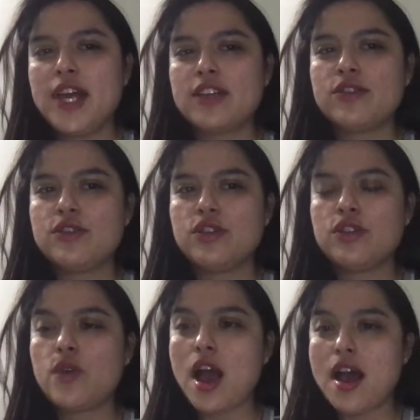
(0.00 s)
extra
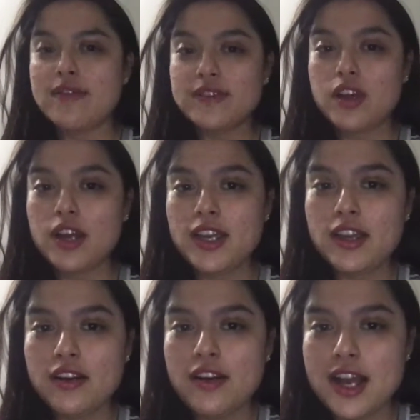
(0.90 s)
graphs on
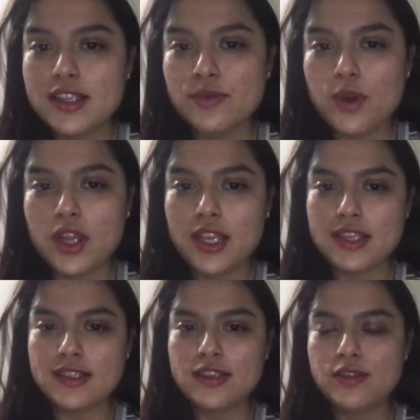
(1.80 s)
here as well
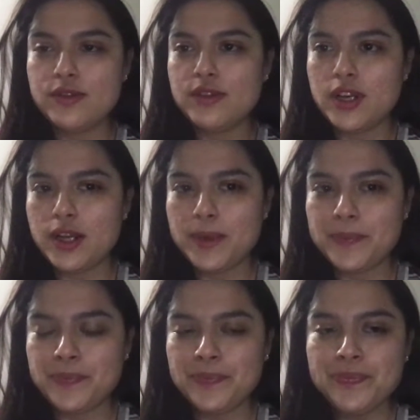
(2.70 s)
as
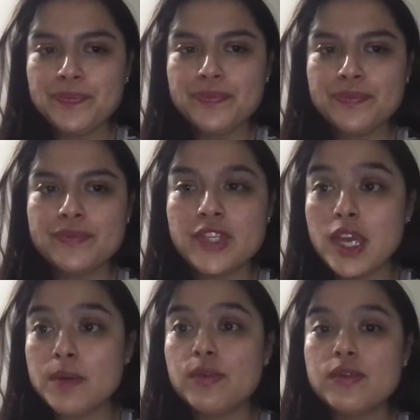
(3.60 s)
little
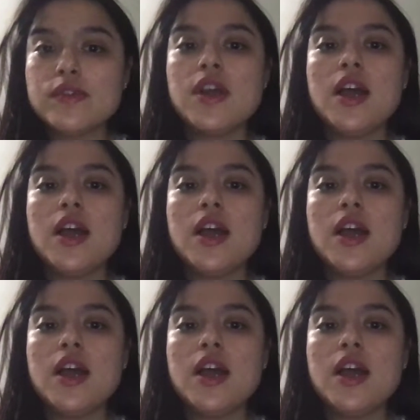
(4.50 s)
tables.